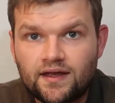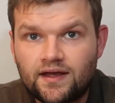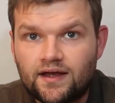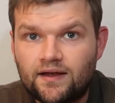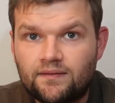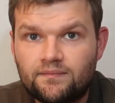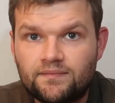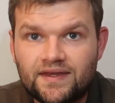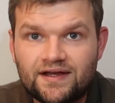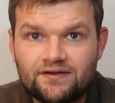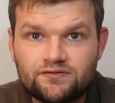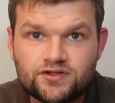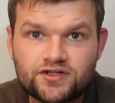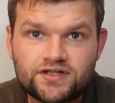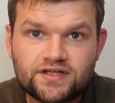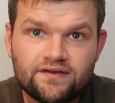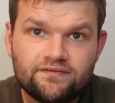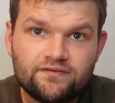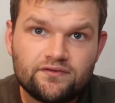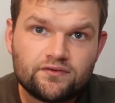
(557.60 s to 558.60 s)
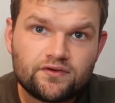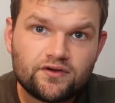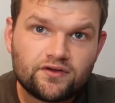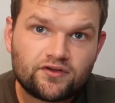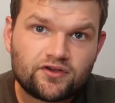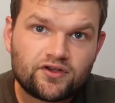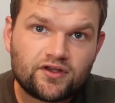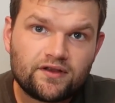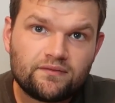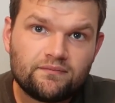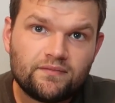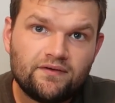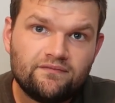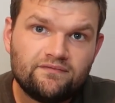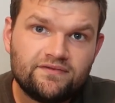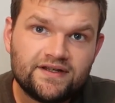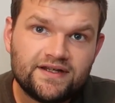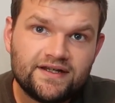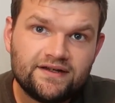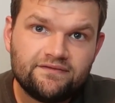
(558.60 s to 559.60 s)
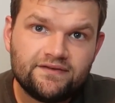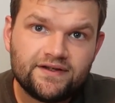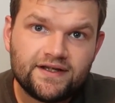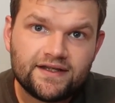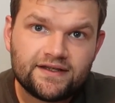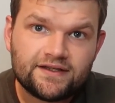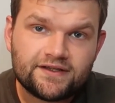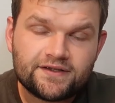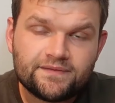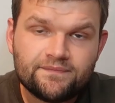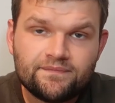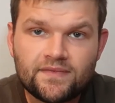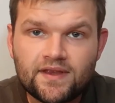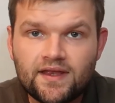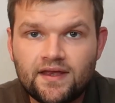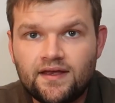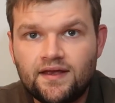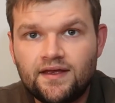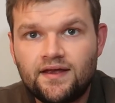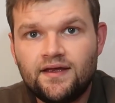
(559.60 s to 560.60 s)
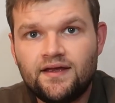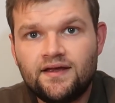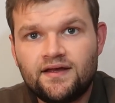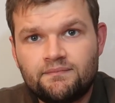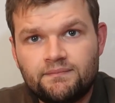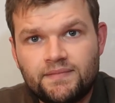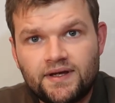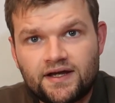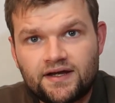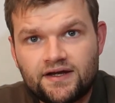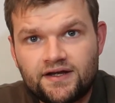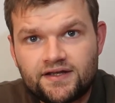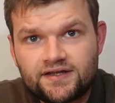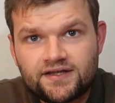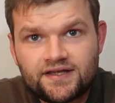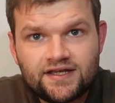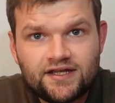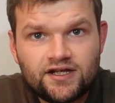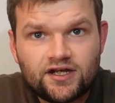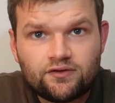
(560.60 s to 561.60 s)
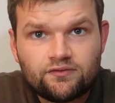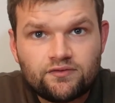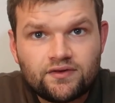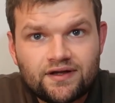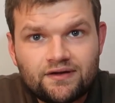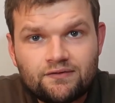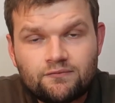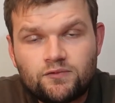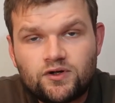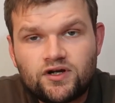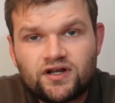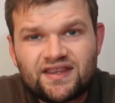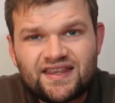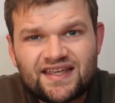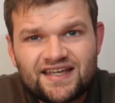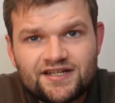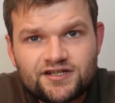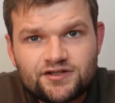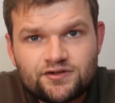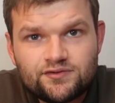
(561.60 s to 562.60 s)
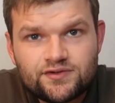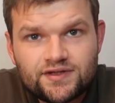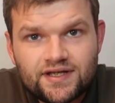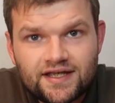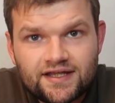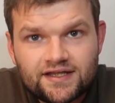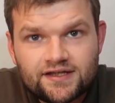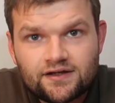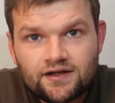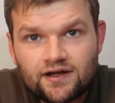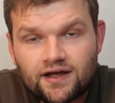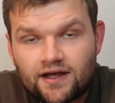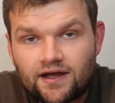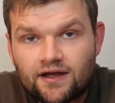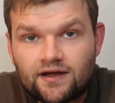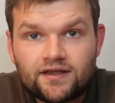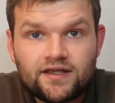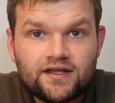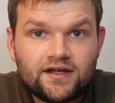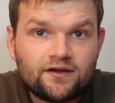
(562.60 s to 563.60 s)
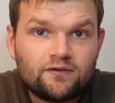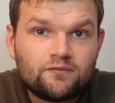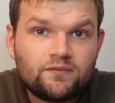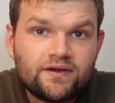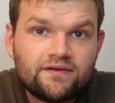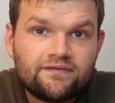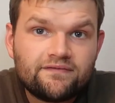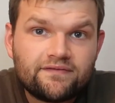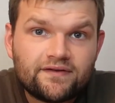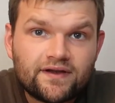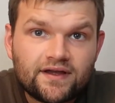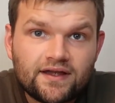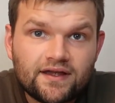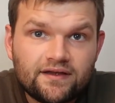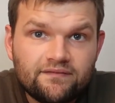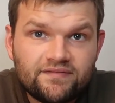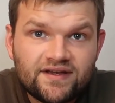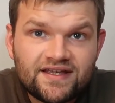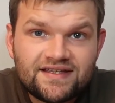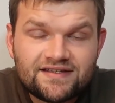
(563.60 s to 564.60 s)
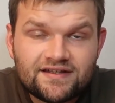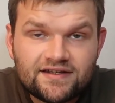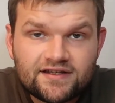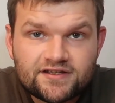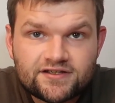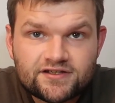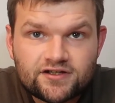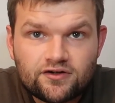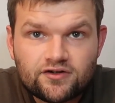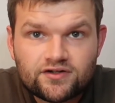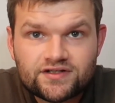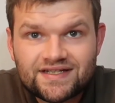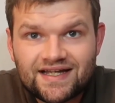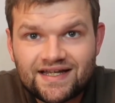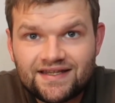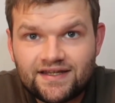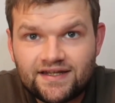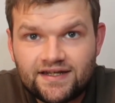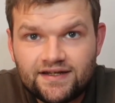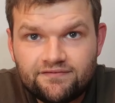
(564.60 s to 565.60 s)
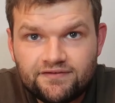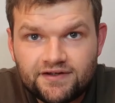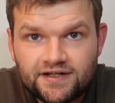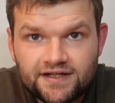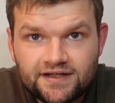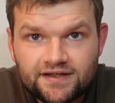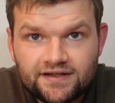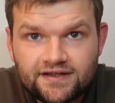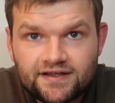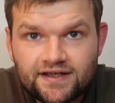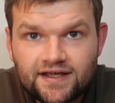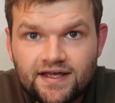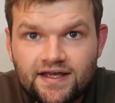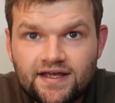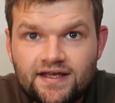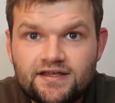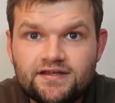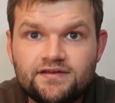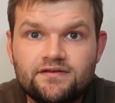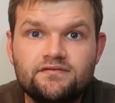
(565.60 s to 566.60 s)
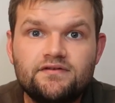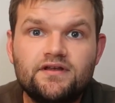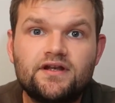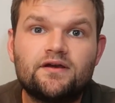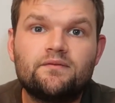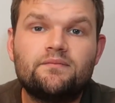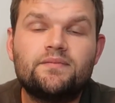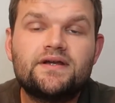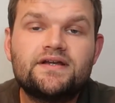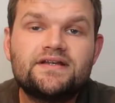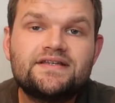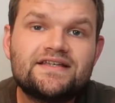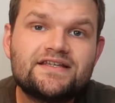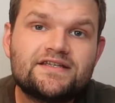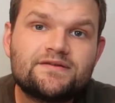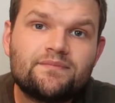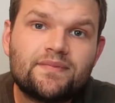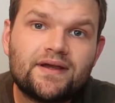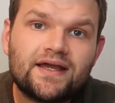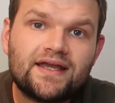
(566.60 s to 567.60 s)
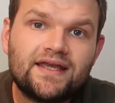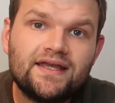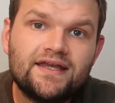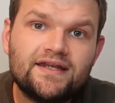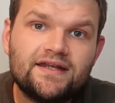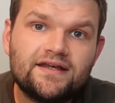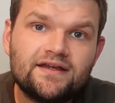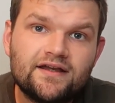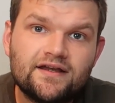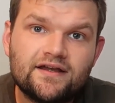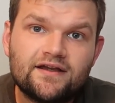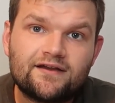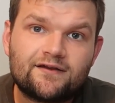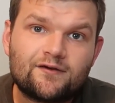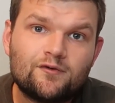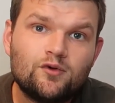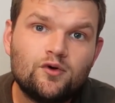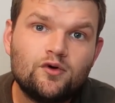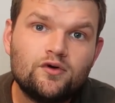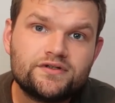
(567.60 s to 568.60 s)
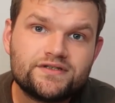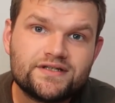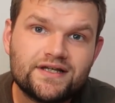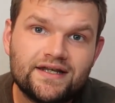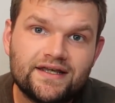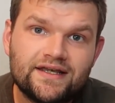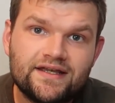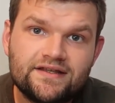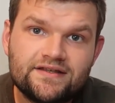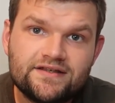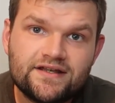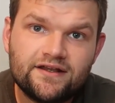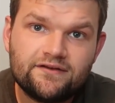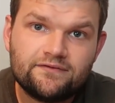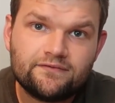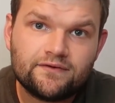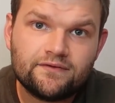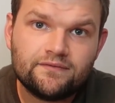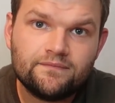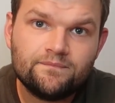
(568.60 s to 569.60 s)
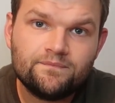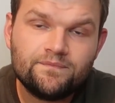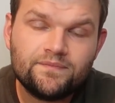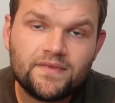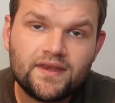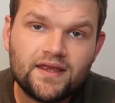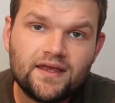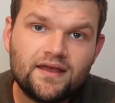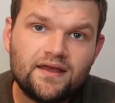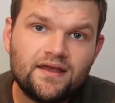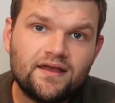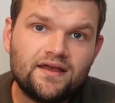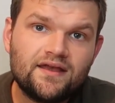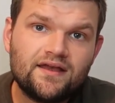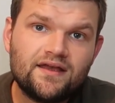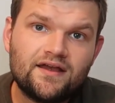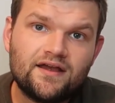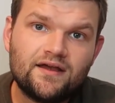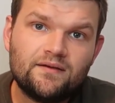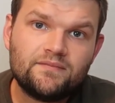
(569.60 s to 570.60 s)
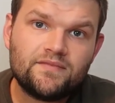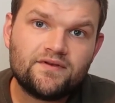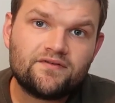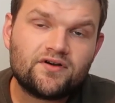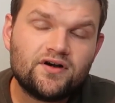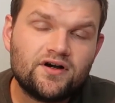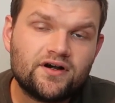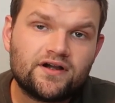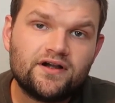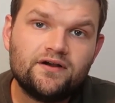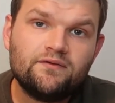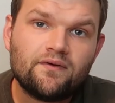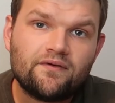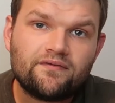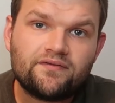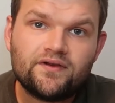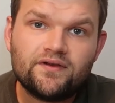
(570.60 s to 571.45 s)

They'll just give you constant monthly dividends, because one of the issues is with investing in stocks and the dividends is because it's paid quarterly in general, you've got to go